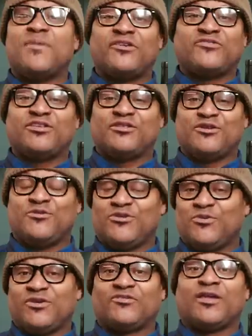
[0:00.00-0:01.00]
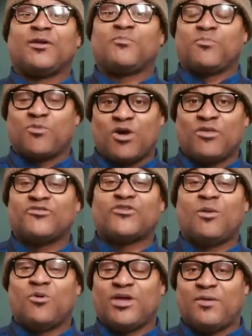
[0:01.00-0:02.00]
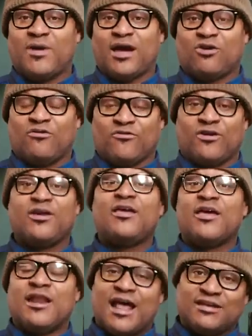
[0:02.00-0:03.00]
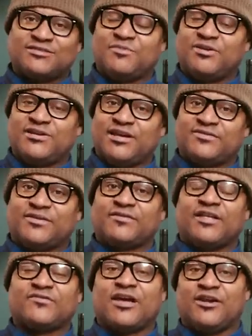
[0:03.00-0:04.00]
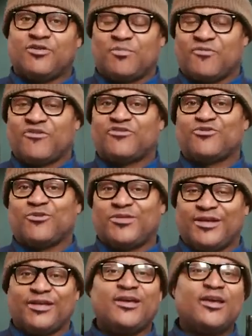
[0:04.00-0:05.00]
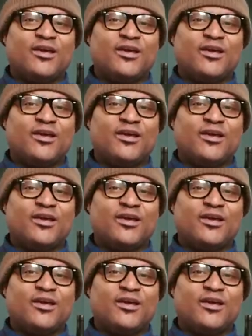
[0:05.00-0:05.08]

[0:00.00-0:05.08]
best thing to do is like call the sommelier back over and ask them to taste it. That's kind of the professional thing.